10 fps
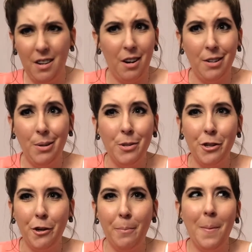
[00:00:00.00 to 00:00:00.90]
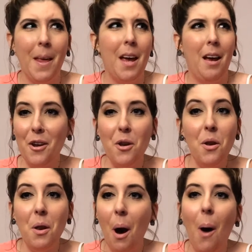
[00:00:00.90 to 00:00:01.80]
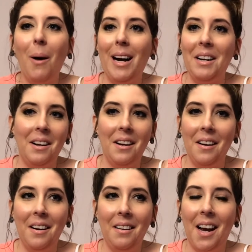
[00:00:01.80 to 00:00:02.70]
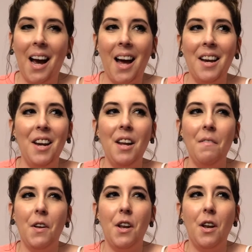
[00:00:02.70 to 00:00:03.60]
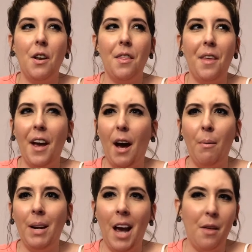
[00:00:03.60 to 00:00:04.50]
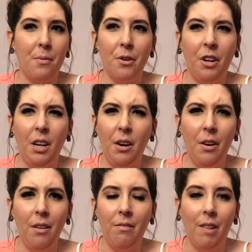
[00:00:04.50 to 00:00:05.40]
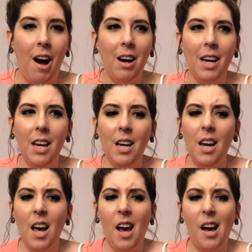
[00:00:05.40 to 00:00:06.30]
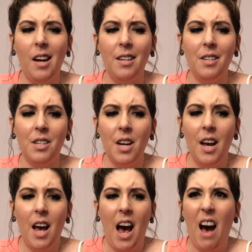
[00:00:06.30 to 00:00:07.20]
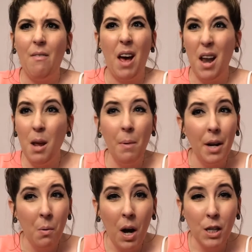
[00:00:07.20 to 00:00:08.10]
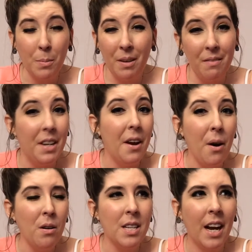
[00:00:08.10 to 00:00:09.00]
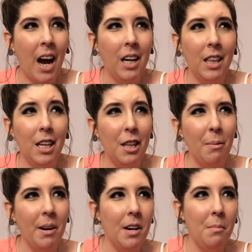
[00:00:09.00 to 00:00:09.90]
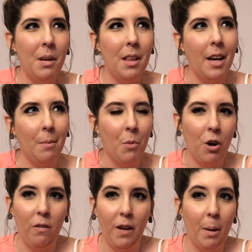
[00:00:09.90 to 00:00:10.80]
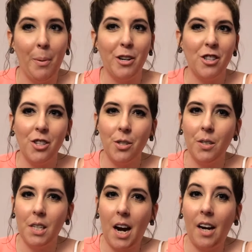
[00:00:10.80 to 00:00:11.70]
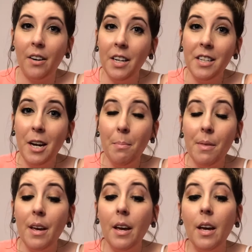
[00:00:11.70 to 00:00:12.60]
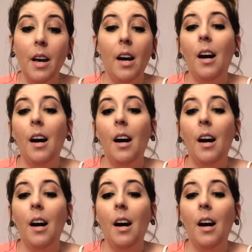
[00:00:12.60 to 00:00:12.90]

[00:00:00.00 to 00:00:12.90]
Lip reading: on YouTube? No idea. Like, I didn't even think I would get through a year of vlogging and have anybody watch my videos. I kind of thought they were going to be like more of like a personal diary type thing.